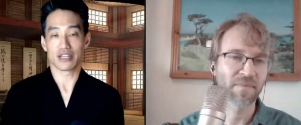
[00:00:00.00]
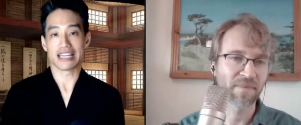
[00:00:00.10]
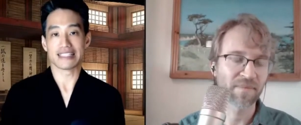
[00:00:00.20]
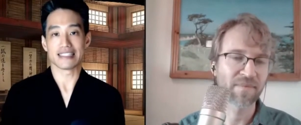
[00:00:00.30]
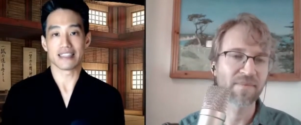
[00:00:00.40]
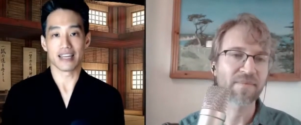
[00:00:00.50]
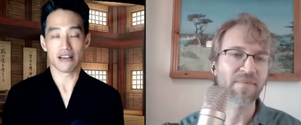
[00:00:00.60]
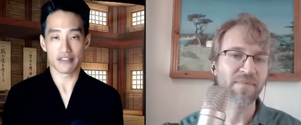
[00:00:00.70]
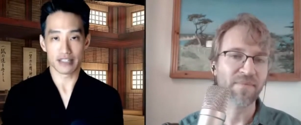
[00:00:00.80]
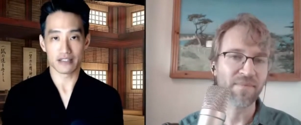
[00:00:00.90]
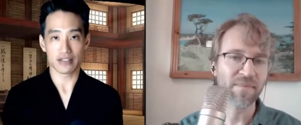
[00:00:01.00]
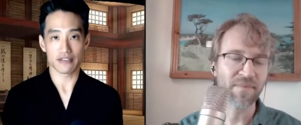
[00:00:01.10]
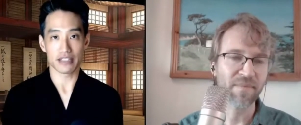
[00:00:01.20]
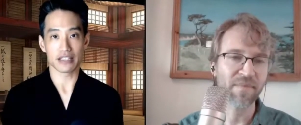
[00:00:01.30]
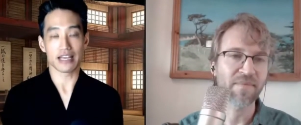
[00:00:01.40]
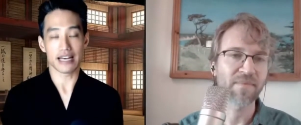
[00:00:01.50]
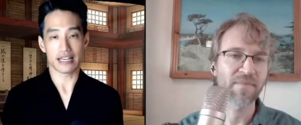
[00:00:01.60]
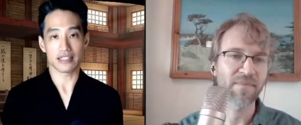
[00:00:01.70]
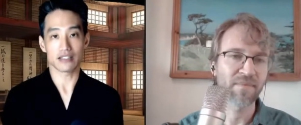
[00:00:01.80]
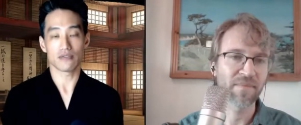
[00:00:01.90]
Speaker 1: see the evidence of it yet
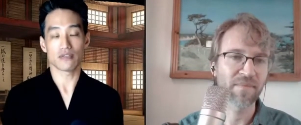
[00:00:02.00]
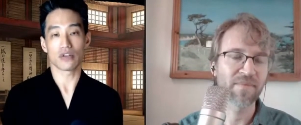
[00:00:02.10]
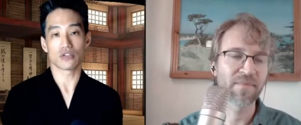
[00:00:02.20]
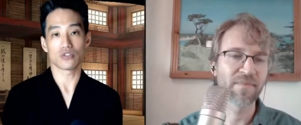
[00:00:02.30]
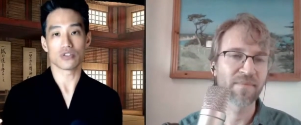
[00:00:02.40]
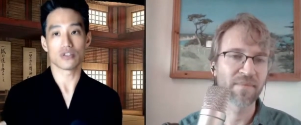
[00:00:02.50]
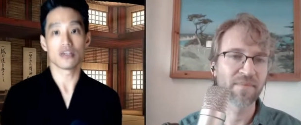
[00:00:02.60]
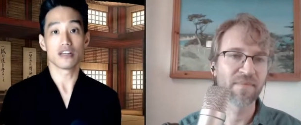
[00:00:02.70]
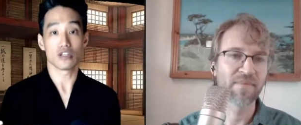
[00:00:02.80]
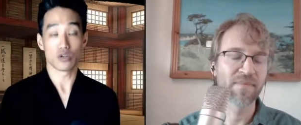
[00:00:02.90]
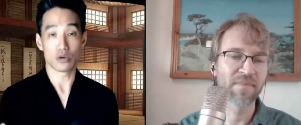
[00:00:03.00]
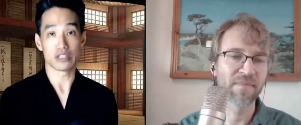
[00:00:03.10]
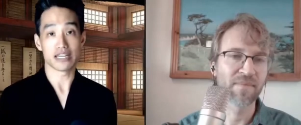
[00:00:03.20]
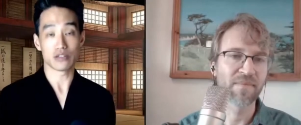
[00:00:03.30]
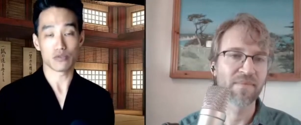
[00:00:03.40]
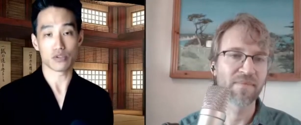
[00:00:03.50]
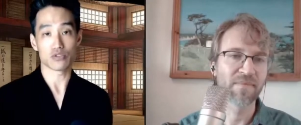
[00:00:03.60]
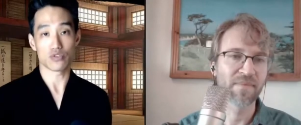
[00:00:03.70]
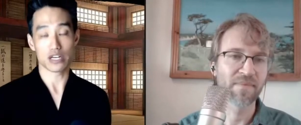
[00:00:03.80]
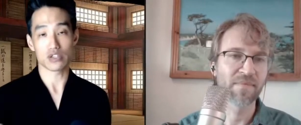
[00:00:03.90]
versus you're going down the wrong
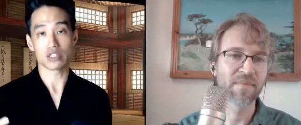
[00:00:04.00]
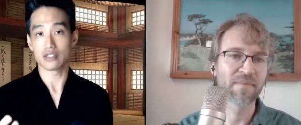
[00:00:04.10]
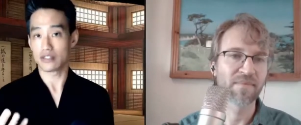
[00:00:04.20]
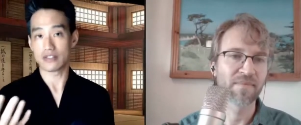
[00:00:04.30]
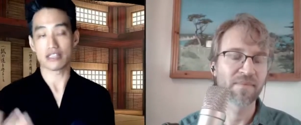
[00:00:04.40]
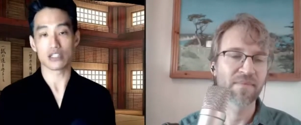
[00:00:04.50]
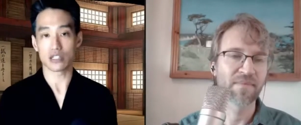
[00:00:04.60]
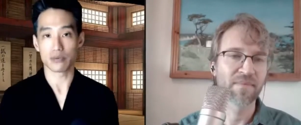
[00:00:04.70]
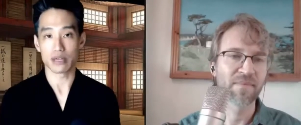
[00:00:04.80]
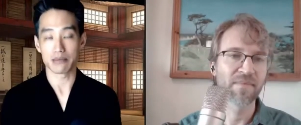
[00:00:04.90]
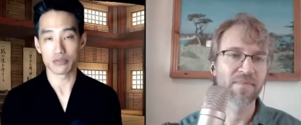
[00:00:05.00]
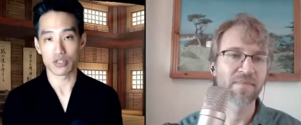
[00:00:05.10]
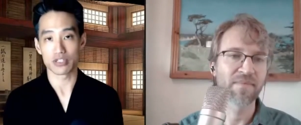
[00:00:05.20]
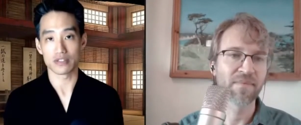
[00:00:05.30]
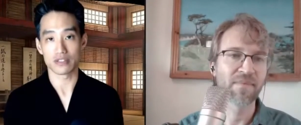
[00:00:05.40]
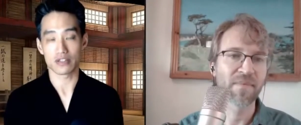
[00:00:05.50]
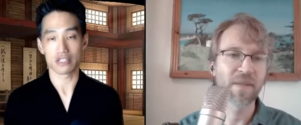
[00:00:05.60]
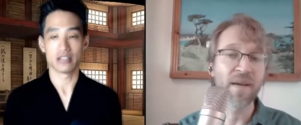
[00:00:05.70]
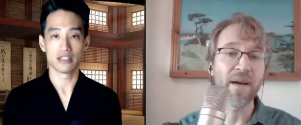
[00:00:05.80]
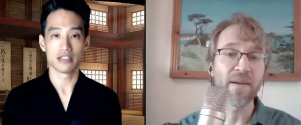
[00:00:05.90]
direction is essentially what I'm trying to articulate.
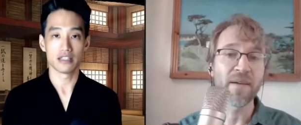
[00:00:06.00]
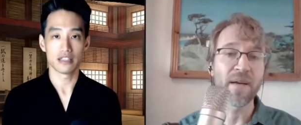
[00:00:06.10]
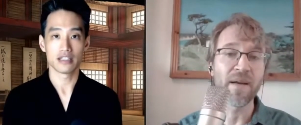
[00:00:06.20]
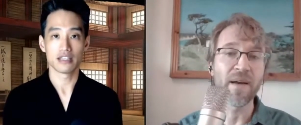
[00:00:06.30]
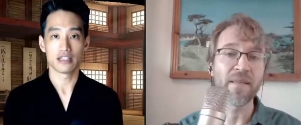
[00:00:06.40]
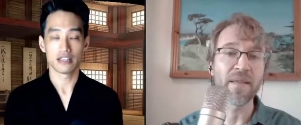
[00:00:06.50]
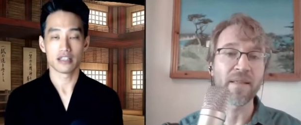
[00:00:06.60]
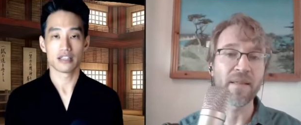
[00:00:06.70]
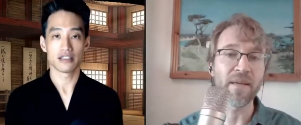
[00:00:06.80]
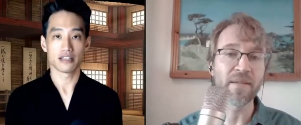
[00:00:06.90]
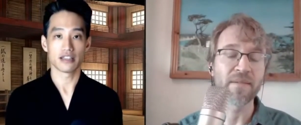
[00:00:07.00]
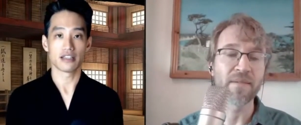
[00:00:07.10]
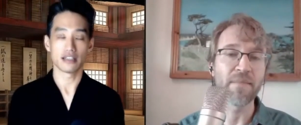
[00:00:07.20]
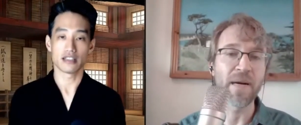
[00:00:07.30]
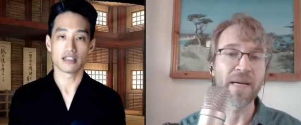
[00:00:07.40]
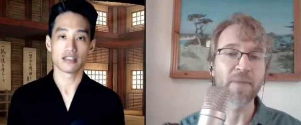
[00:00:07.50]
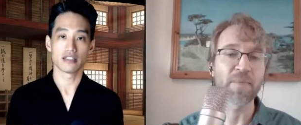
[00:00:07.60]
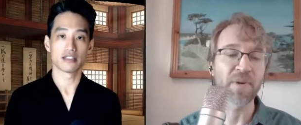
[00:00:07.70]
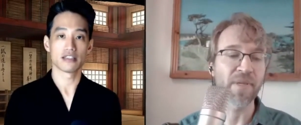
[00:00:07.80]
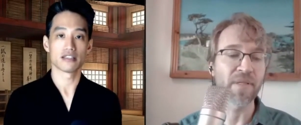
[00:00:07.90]
Speaker 2: Yeah. I, I think that in my
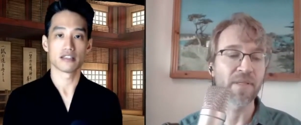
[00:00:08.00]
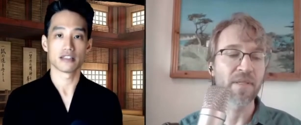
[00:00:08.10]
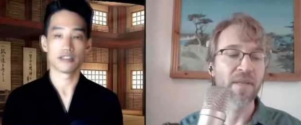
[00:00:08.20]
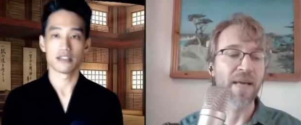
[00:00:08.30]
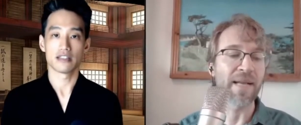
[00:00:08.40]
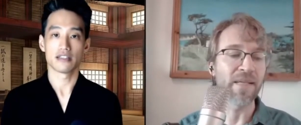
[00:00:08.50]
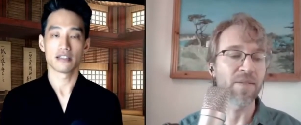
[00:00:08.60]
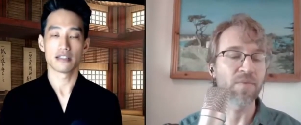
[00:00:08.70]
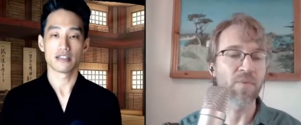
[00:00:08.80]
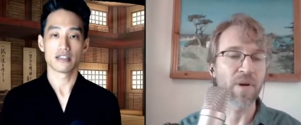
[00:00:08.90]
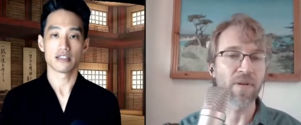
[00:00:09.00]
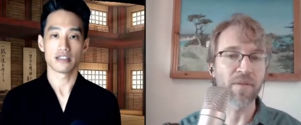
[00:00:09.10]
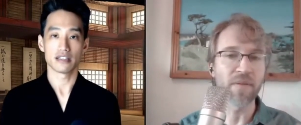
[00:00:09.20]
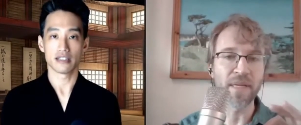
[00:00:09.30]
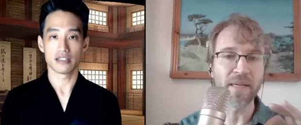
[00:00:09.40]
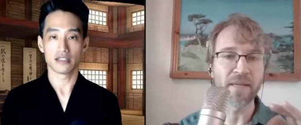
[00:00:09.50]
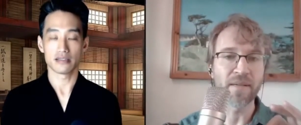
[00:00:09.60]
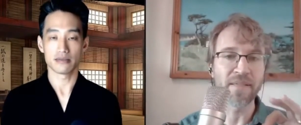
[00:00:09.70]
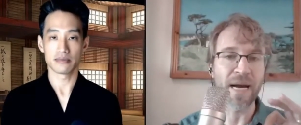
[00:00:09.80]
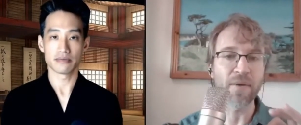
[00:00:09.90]
experience, that is where the
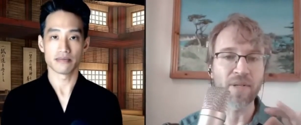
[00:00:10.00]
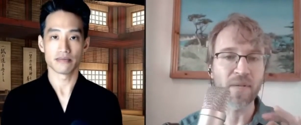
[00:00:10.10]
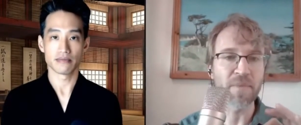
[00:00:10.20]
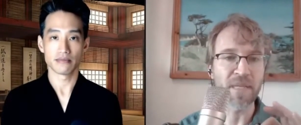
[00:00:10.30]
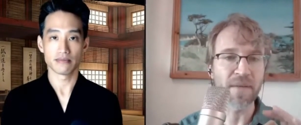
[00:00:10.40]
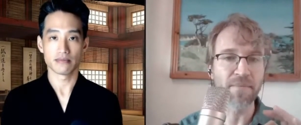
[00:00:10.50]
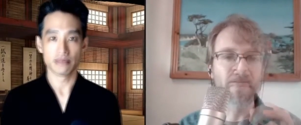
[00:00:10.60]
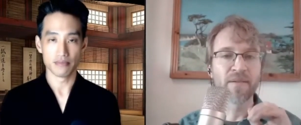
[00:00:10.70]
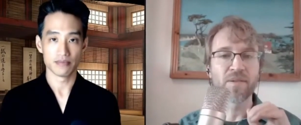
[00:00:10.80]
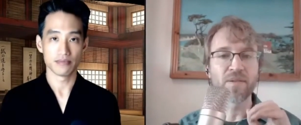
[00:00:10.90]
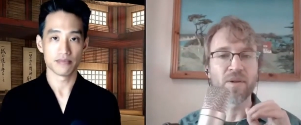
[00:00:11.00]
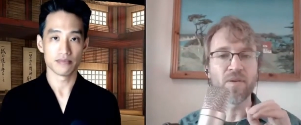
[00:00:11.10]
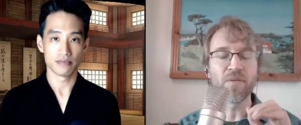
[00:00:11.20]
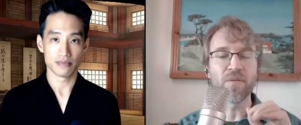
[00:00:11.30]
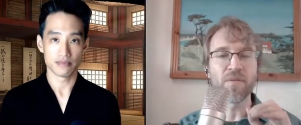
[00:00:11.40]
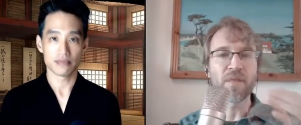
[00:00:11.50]
doubt comes in. So